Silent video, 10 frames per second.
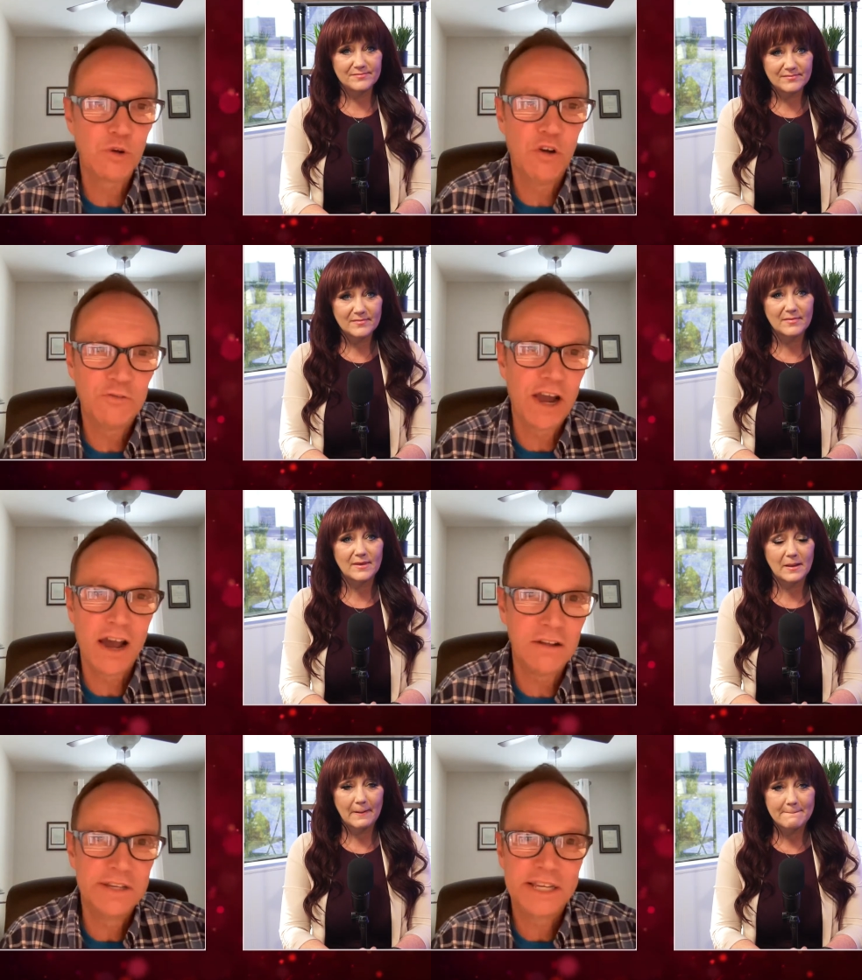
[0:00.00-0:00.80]

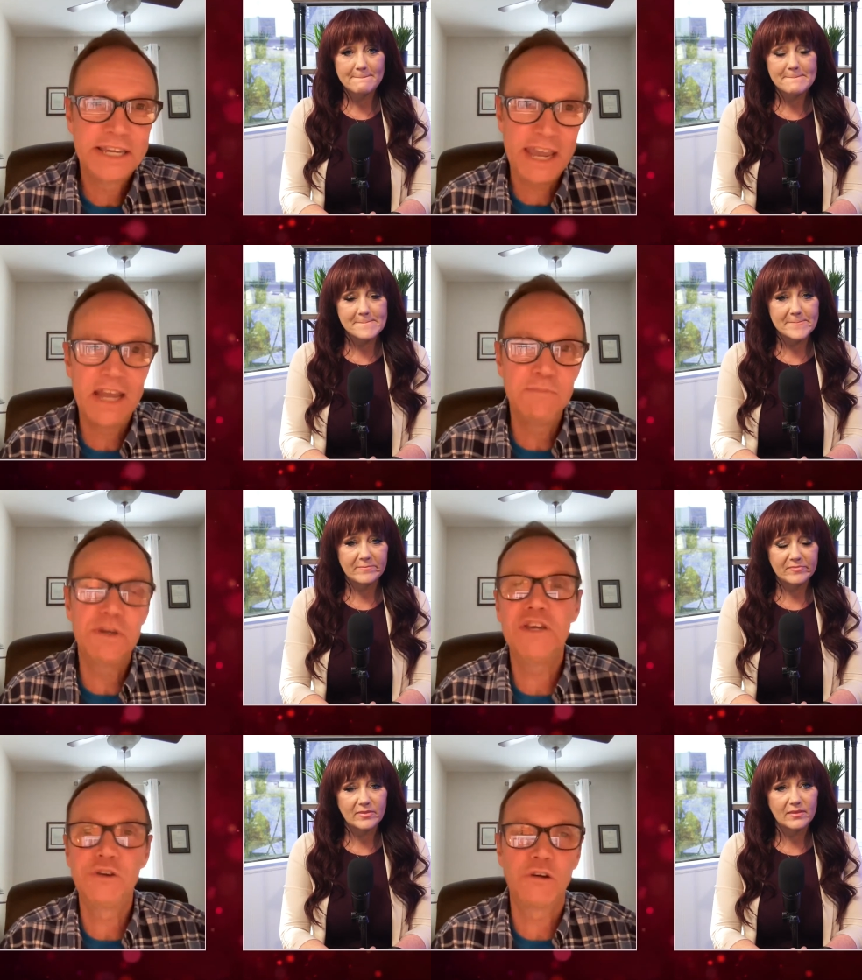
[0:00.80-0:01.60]
Speaker 1: profile
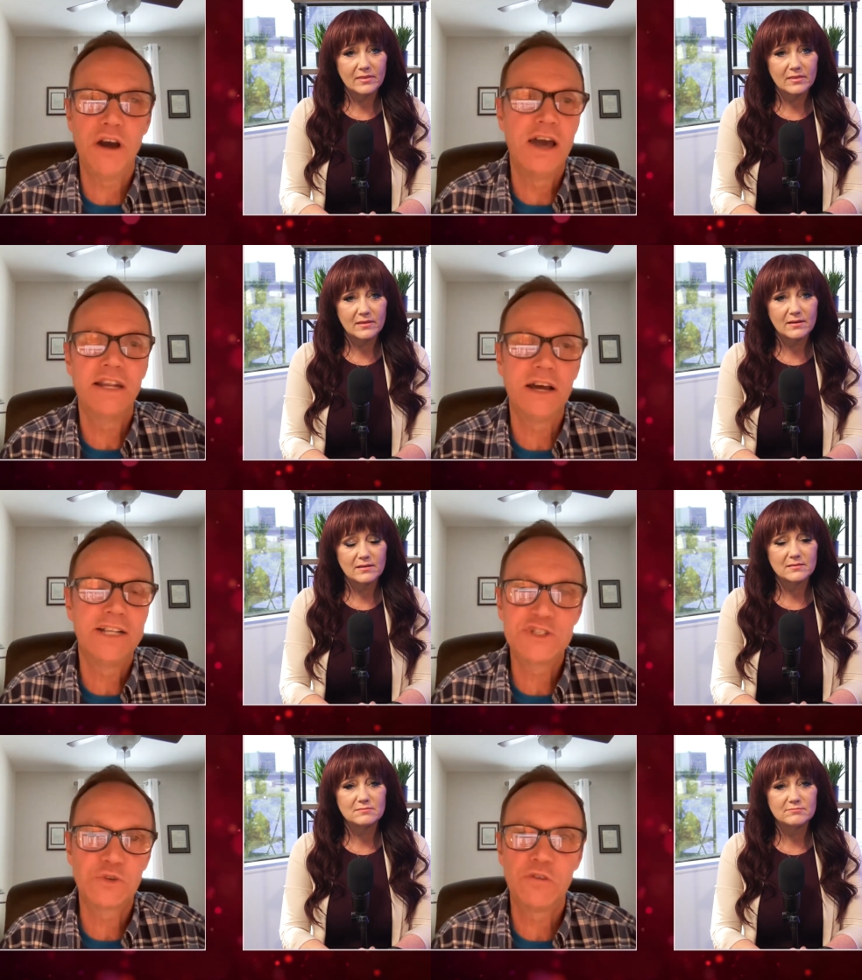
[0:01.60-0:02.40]
can be your
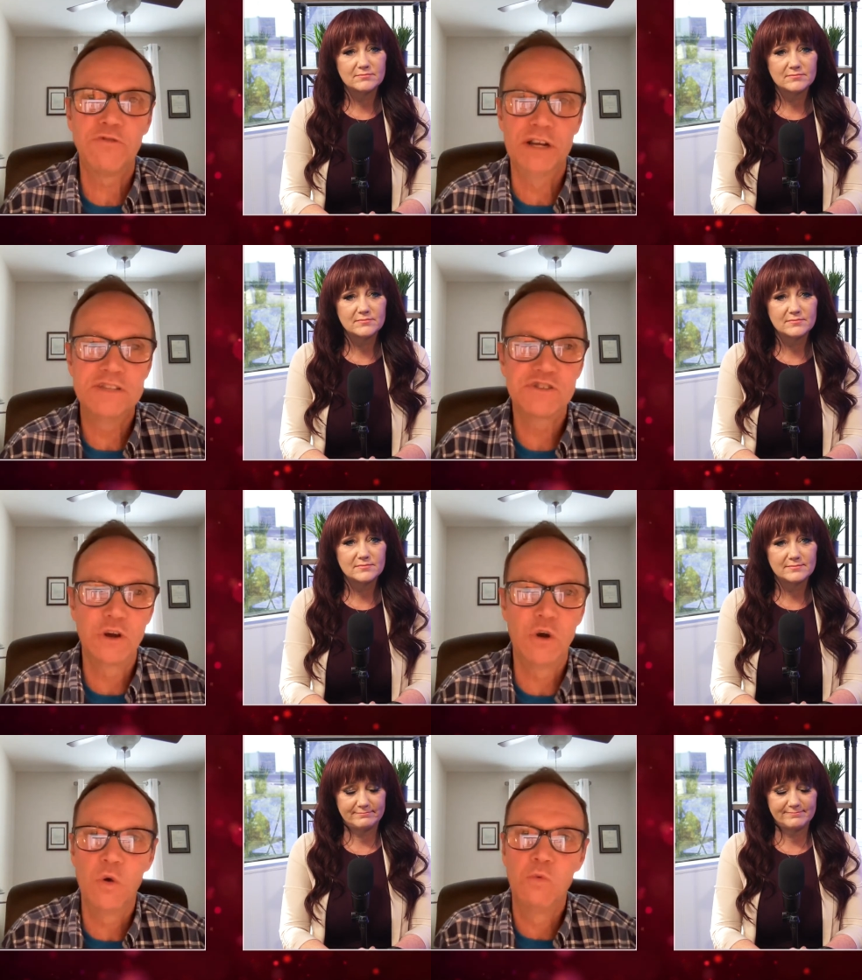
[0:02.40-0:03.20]
online storefront.
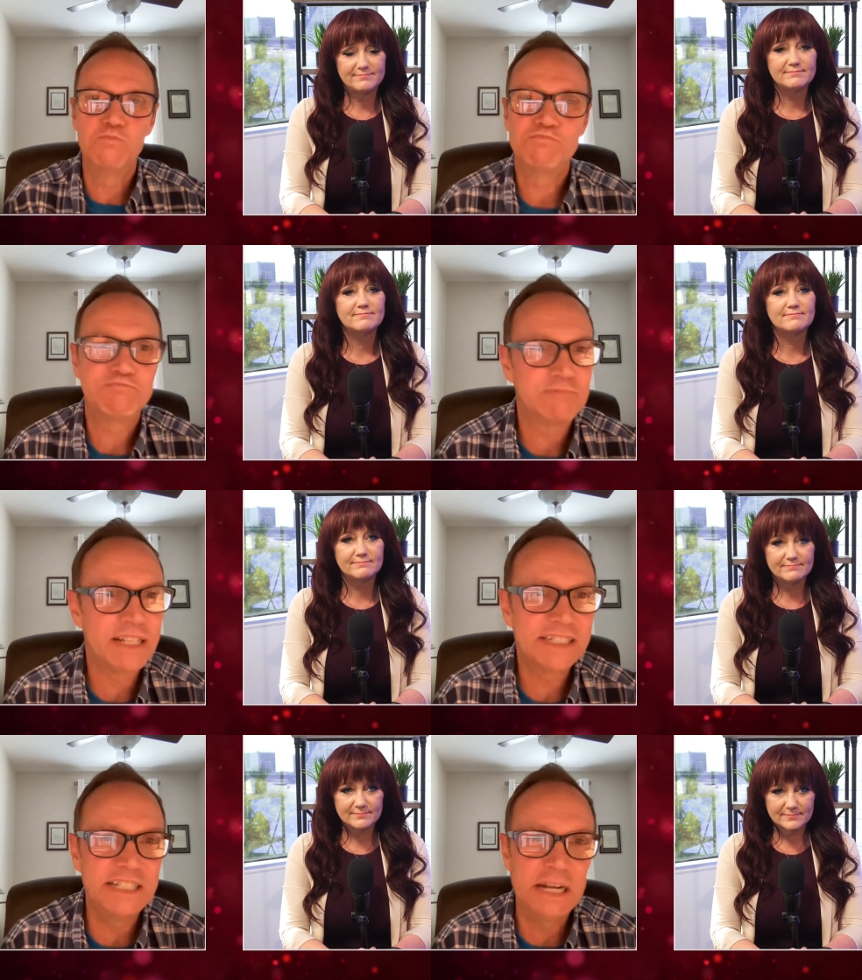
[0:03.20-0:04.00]
So
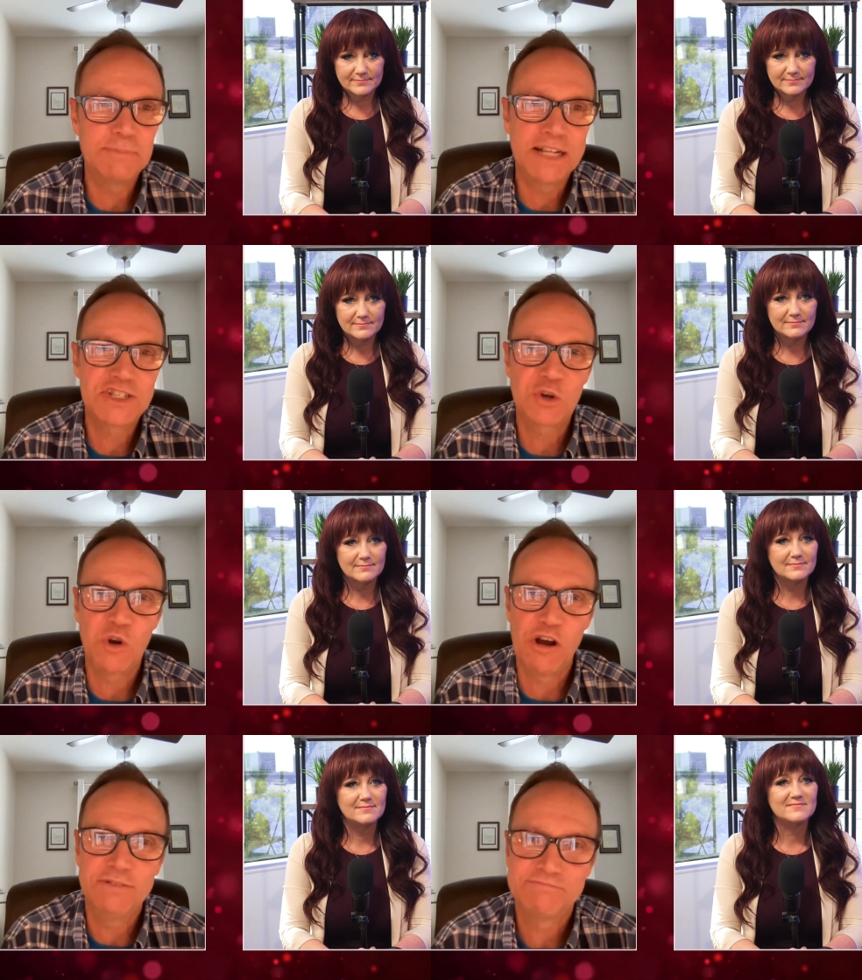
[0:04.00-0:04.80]
let's clean up that
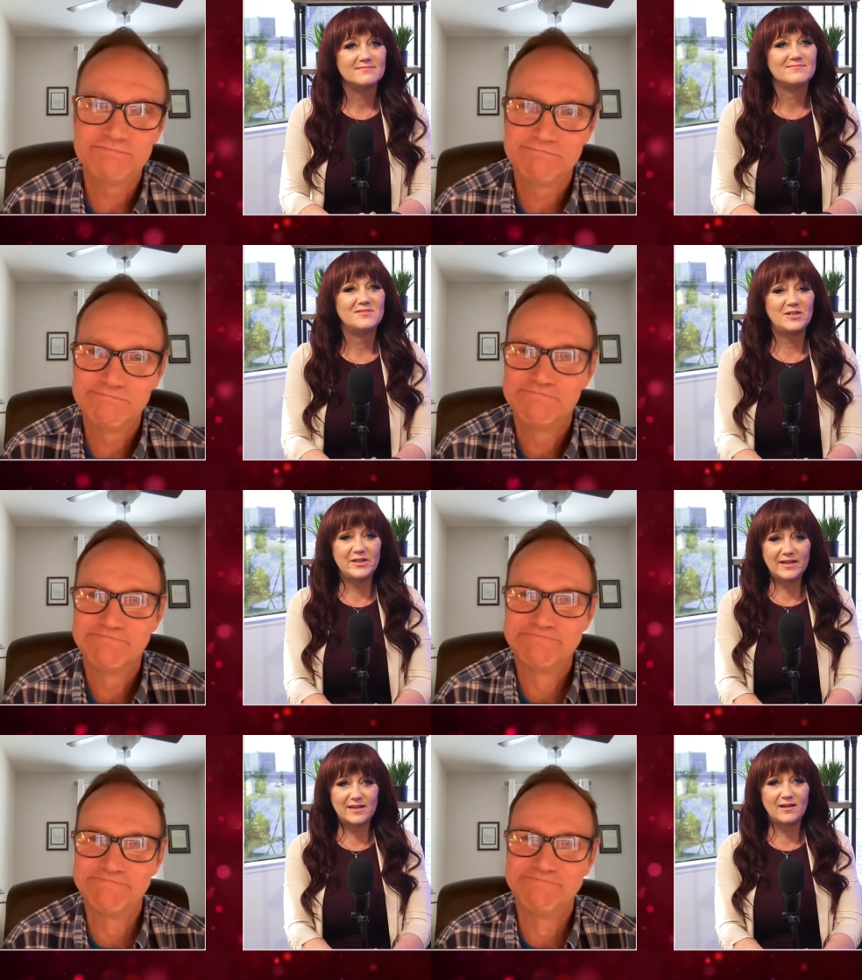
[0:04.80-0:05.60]
store.
Speaker 2: There
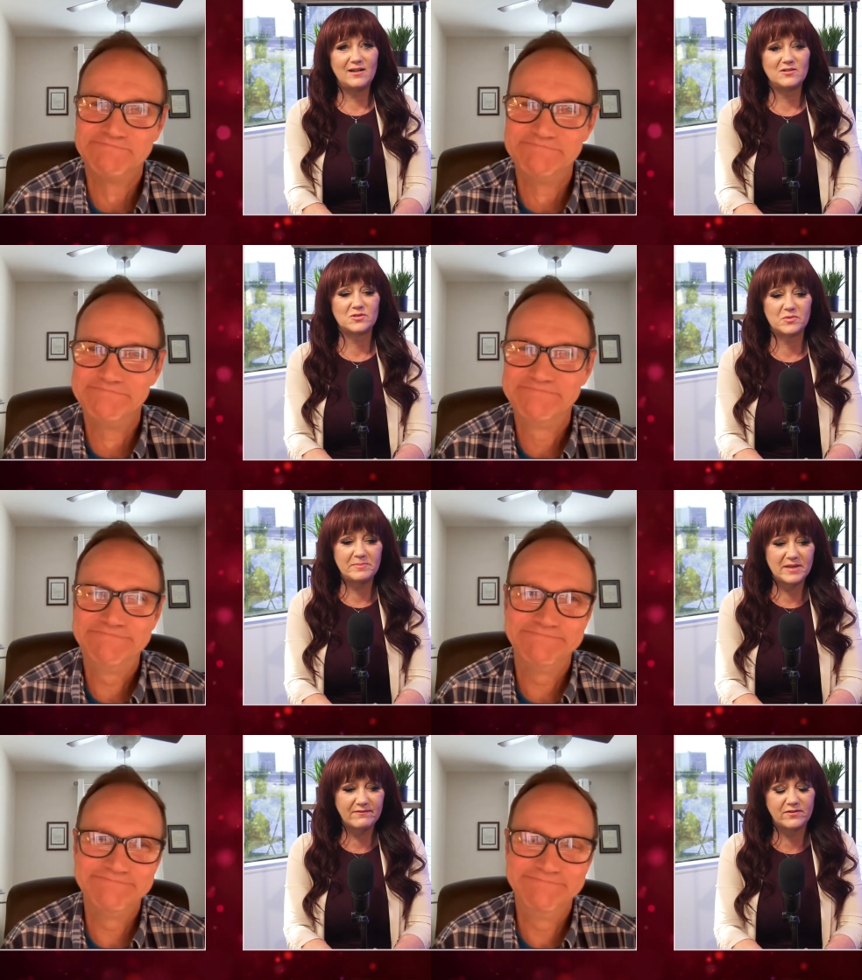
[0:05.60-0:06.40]
you go. Sweep
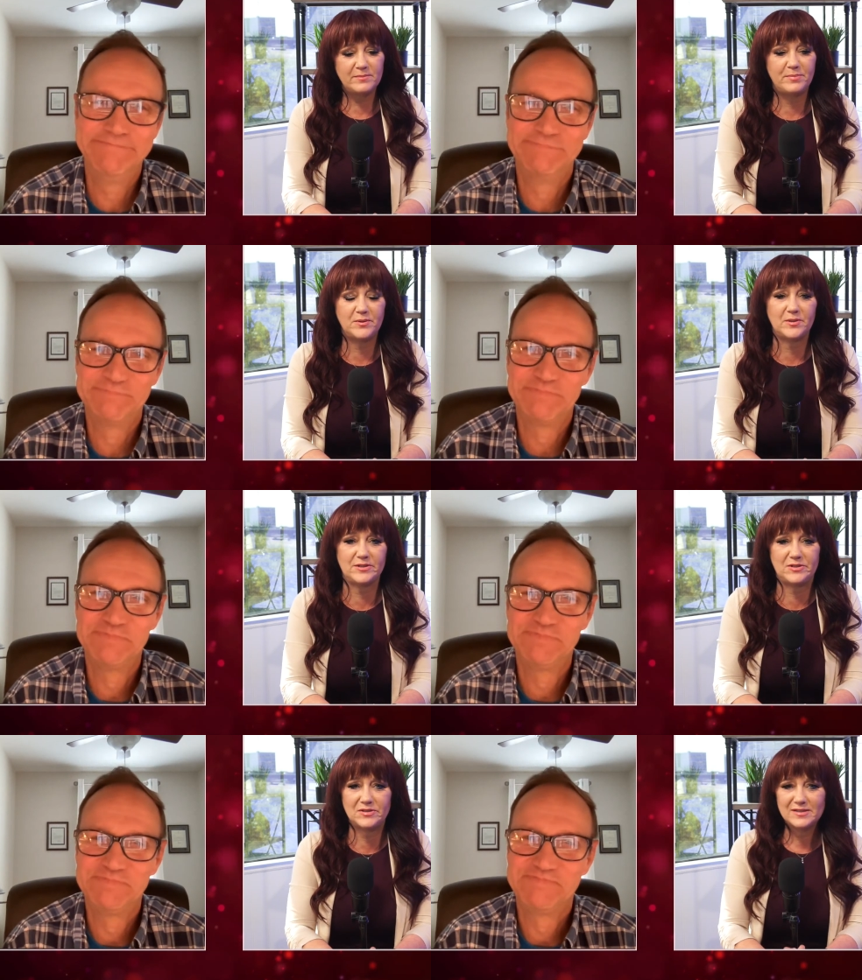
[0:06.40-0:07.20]
that front
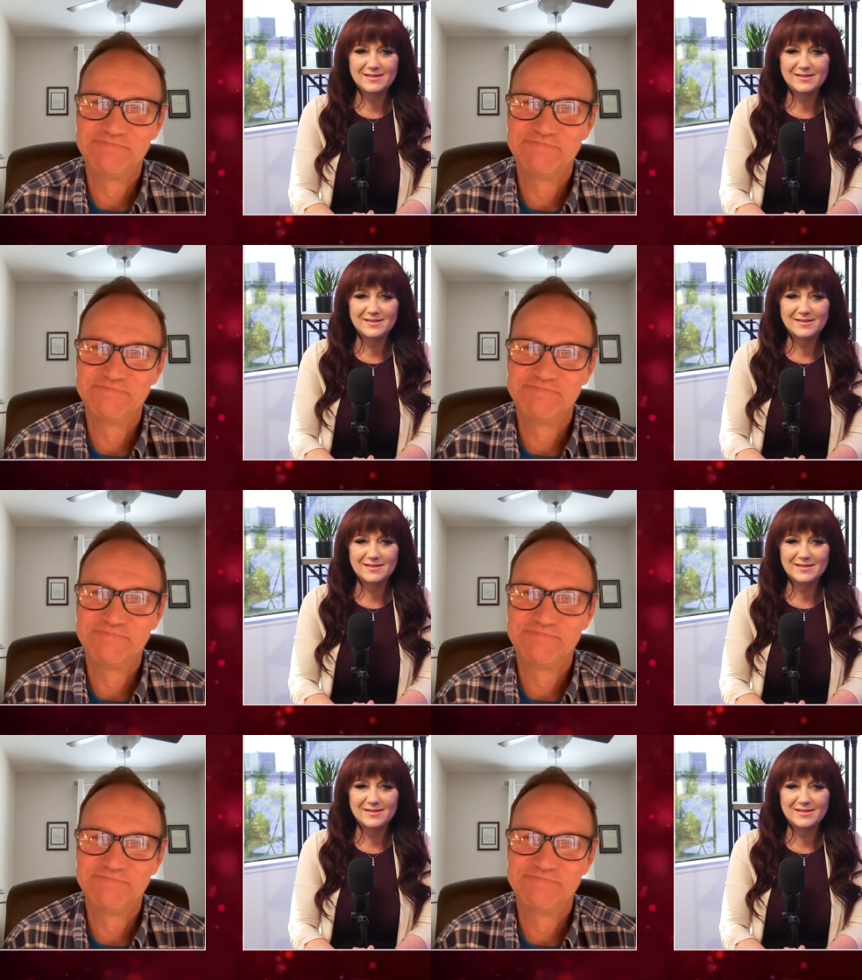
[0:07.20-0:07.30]
porch.